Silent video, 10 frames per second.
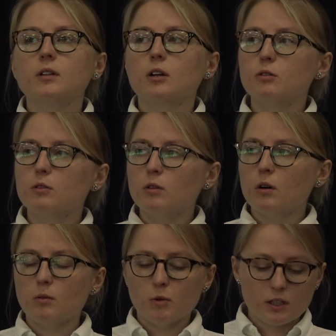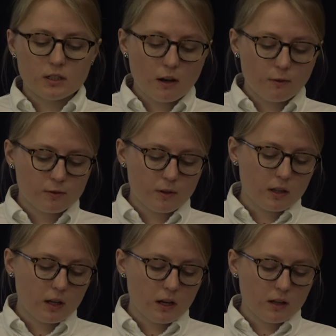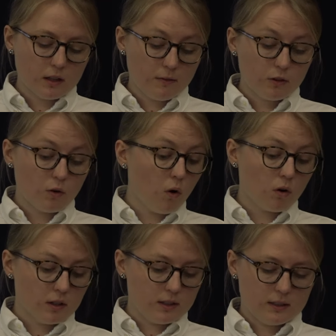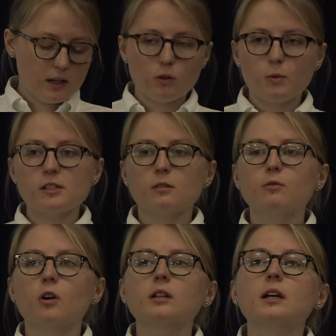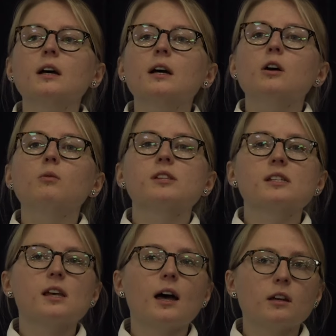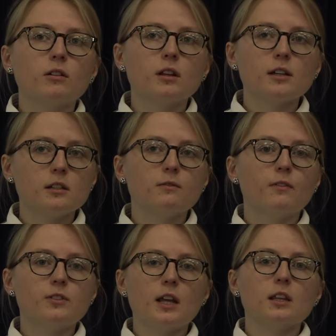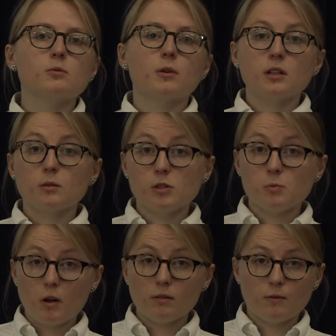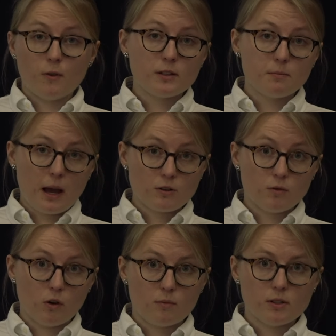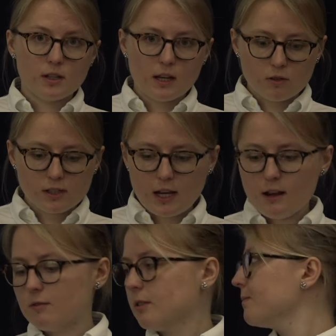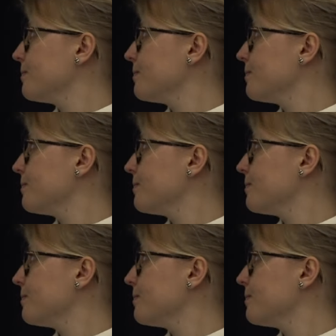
who was a staff officer in the 11th Corps on the Southwestern Front, who was assigned there in 1915. It was one of the first batch of documents he received.